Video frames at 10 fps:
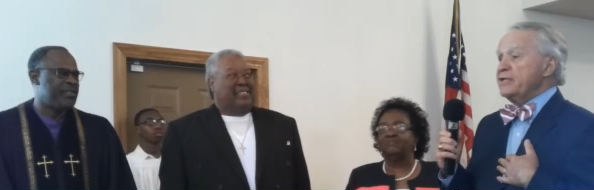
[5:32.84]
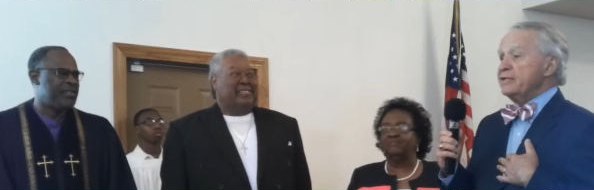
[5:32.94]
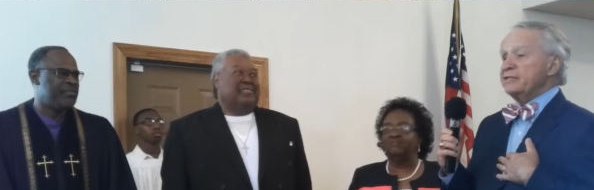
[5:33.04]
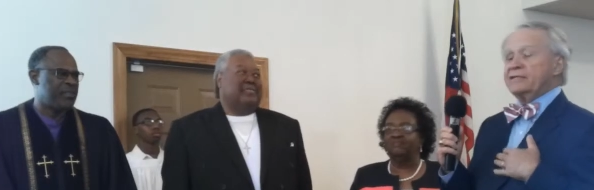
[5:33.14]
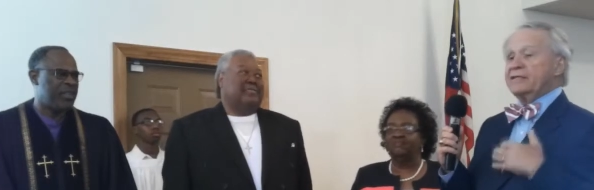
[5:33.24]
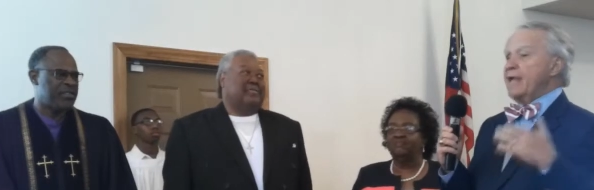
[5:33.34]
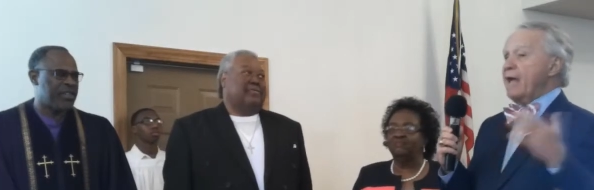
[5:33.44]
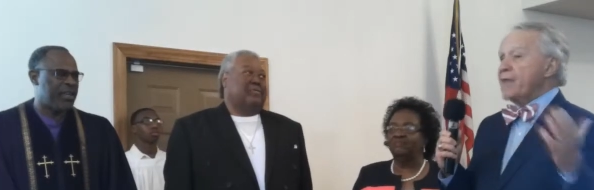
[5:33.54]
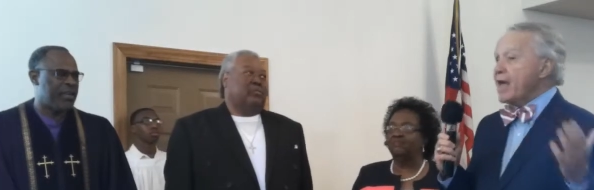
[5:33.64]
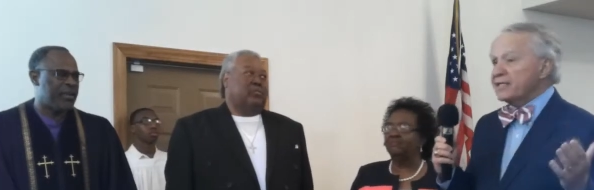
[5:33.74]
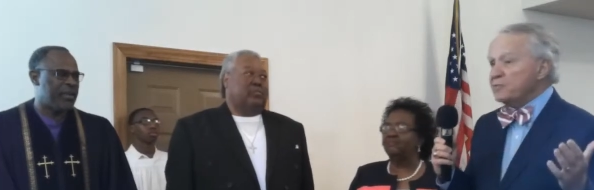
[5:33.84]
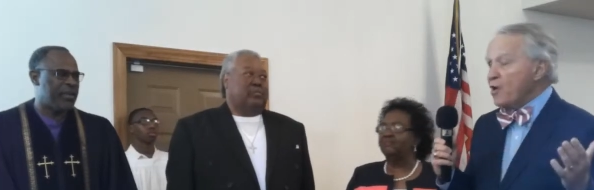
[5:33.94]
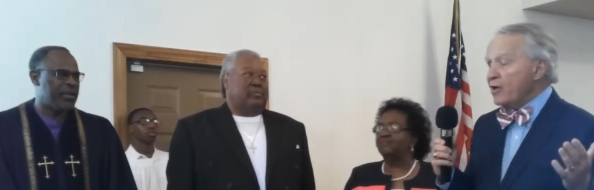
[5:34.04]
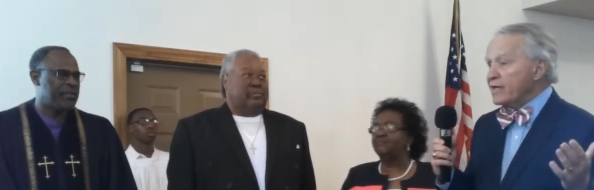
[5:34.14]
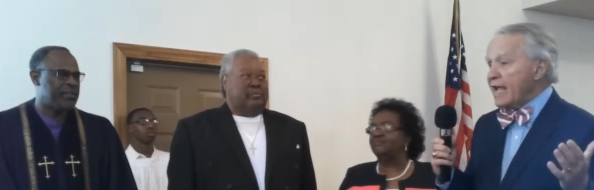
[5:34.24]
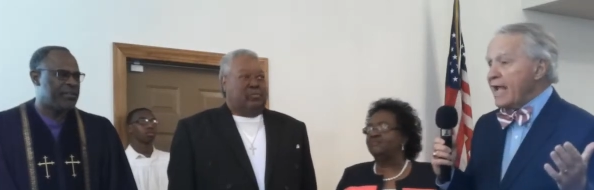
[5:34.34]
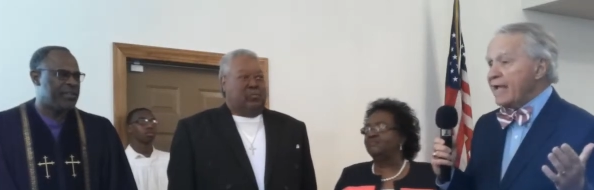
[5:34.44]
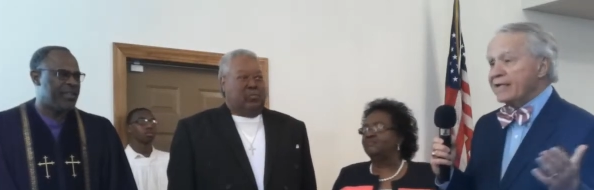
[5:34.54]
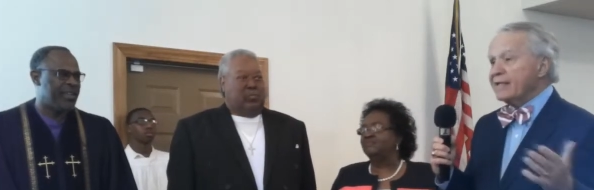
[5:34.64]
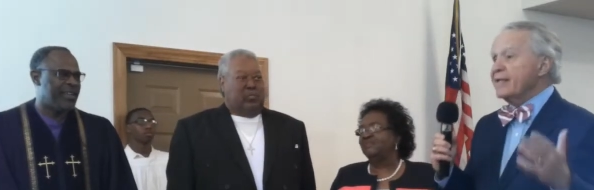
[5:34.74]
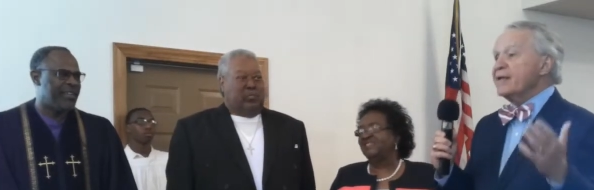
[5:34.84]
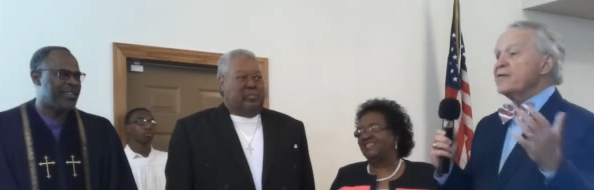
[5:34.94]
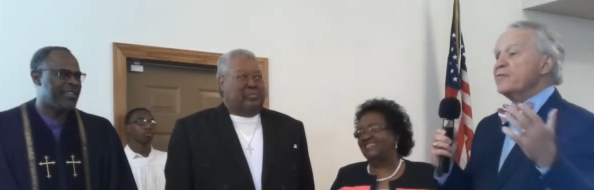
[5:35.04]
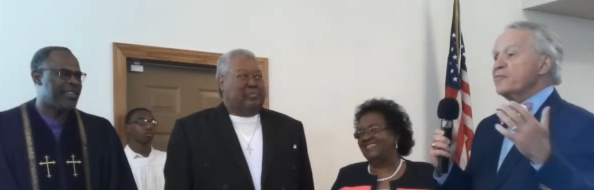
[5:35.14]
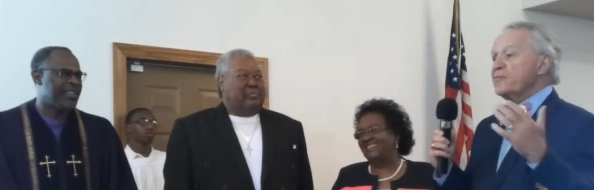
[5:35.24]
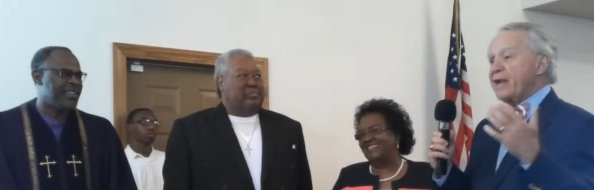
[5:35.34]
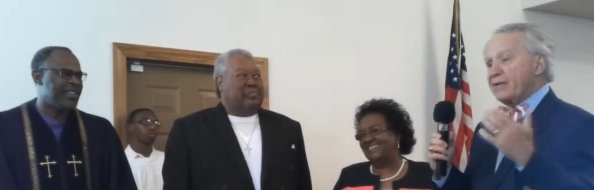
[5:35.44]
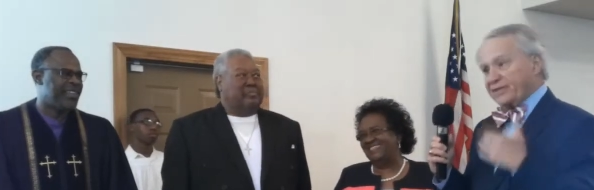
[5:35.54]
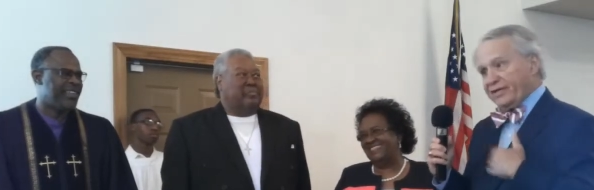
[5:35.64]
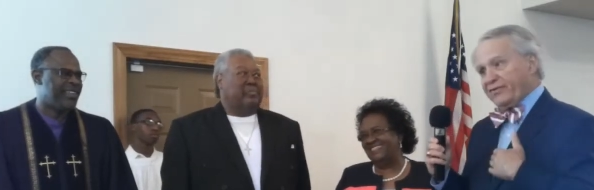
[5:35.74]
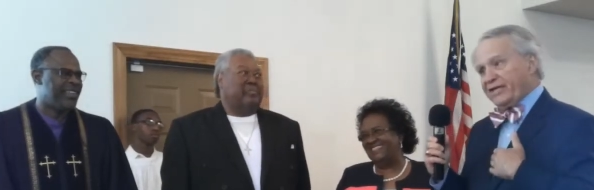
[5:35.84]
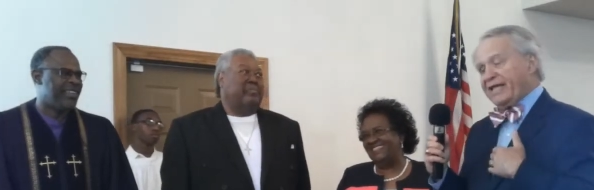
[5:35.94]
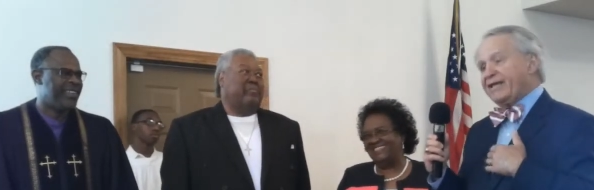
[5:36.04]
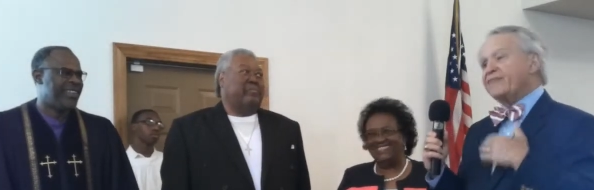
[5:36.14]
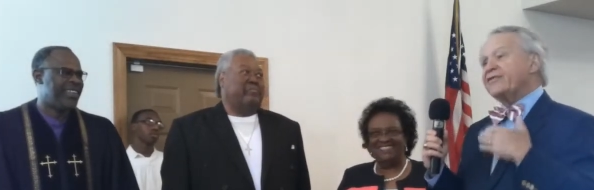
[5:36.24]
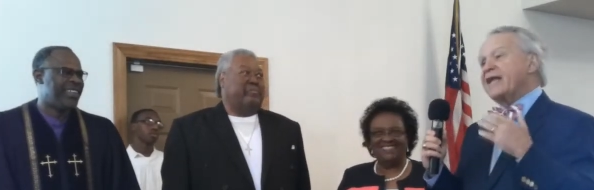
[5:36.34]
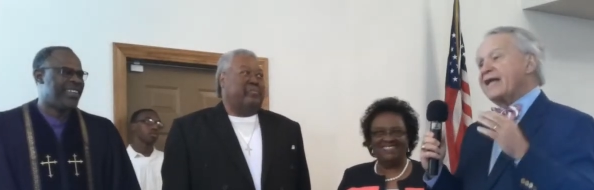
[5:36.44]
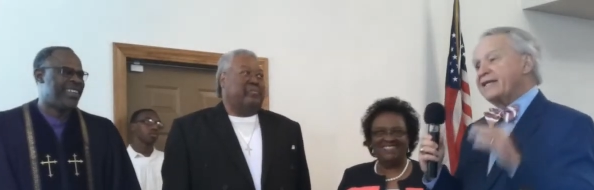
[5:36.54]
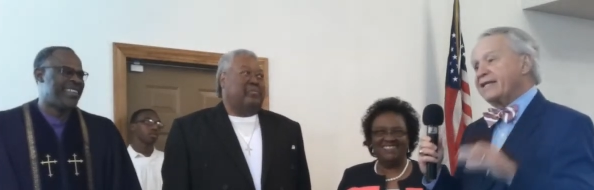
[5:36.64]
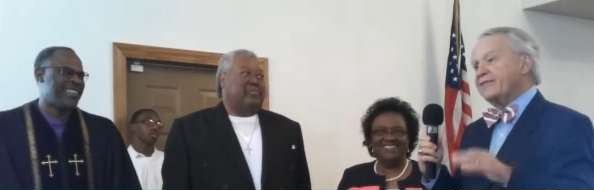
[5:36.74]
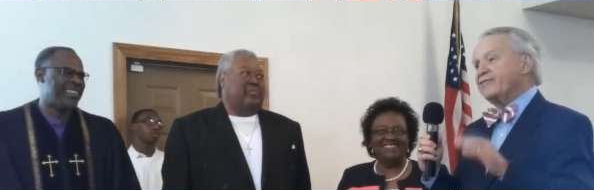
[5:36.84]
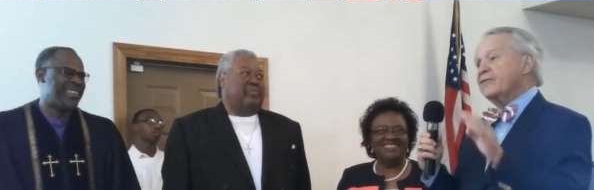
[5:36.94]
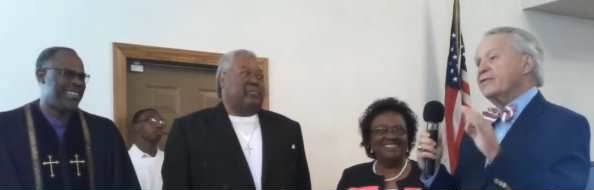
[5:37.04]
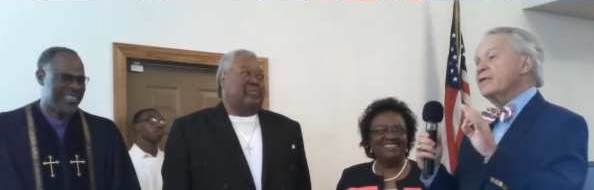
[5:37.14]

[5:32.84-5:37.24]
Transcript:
Speaker 1: this. I'm not a smart guy, but I was given a gift, and that gift